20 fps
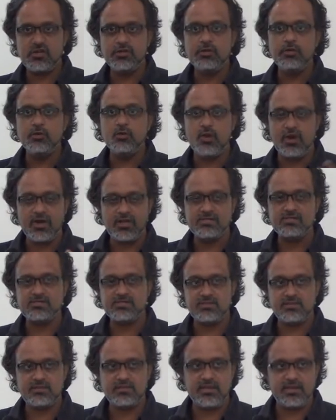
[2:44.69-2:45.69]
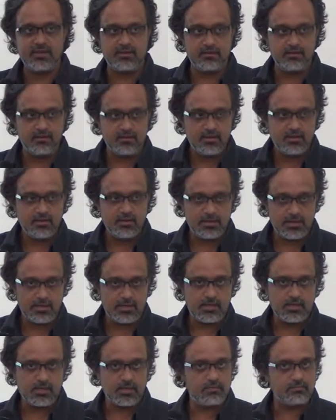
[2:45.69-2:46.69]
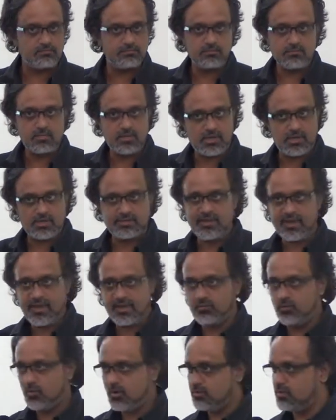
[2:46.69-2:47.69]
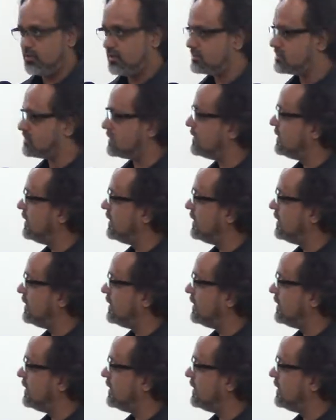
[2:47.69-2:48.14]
nuanced than what was